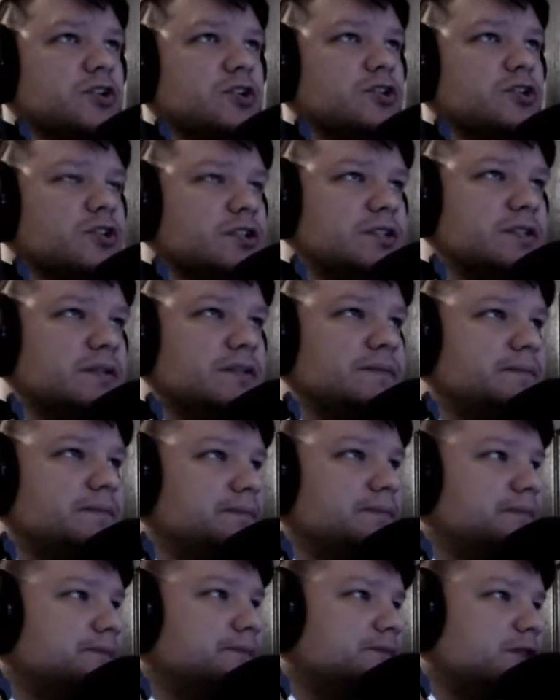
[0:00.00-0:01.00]
just
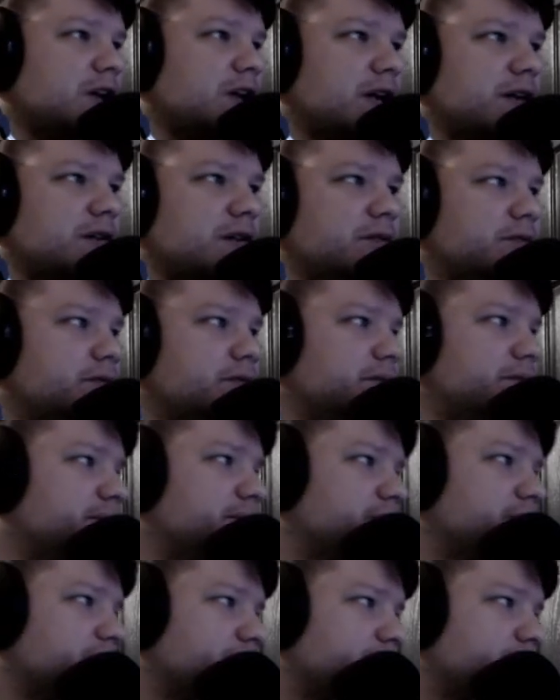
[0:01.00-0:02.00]
kind of
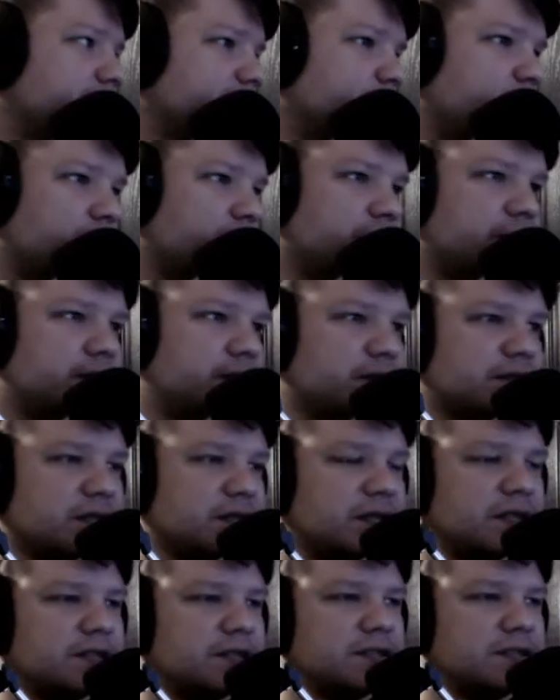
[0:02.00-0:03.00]
what it is,
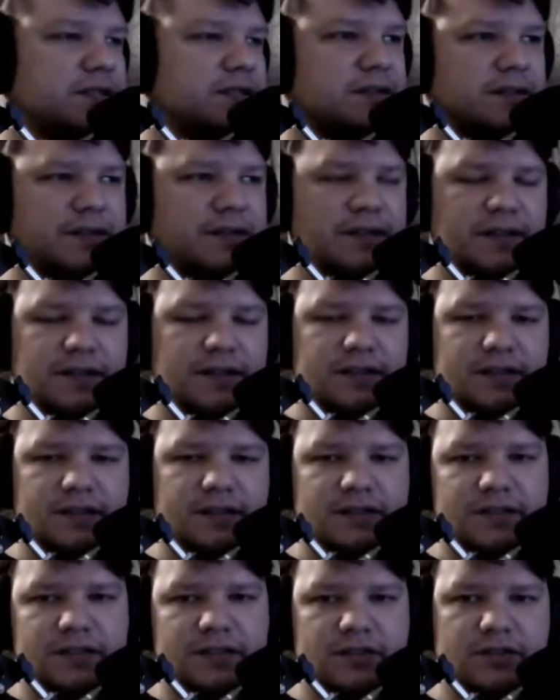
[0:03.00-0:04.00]
I guess. Uh, it,
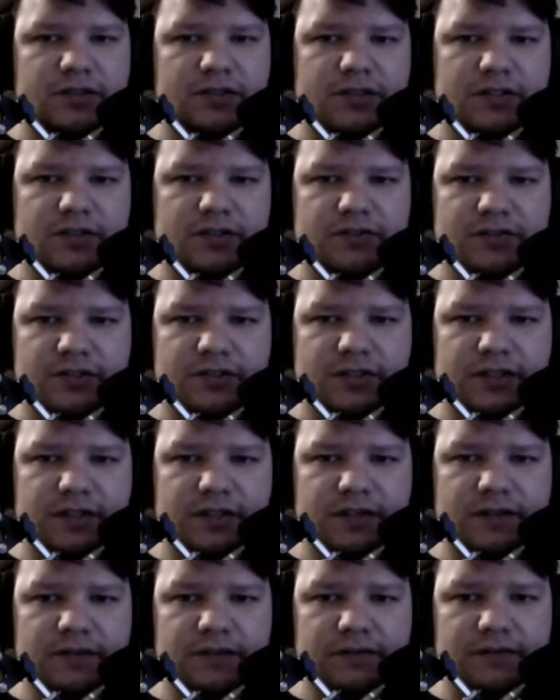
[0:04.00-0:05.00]
it's it's interesting
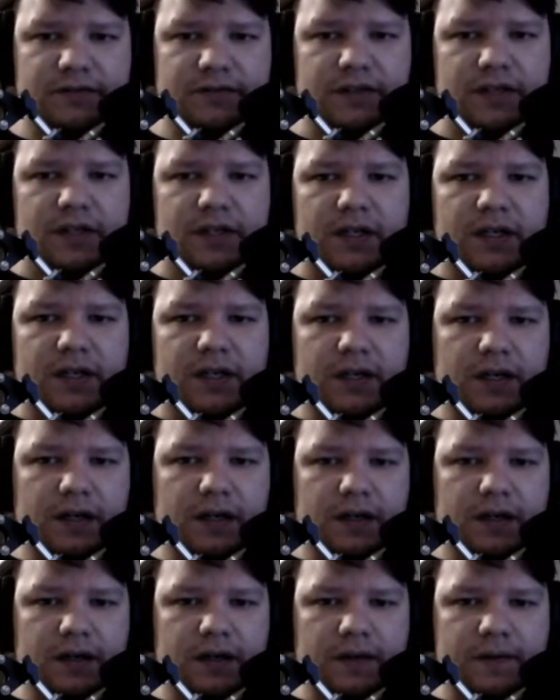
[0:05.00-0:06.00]
enough.
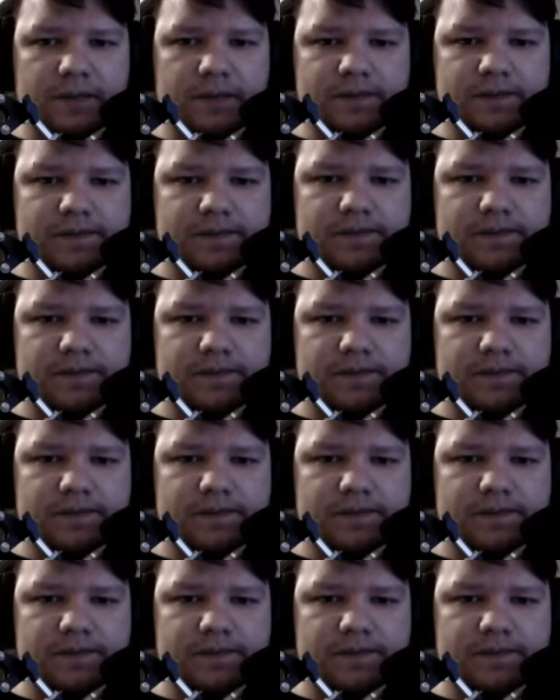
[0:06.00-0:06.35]
Mm. Um,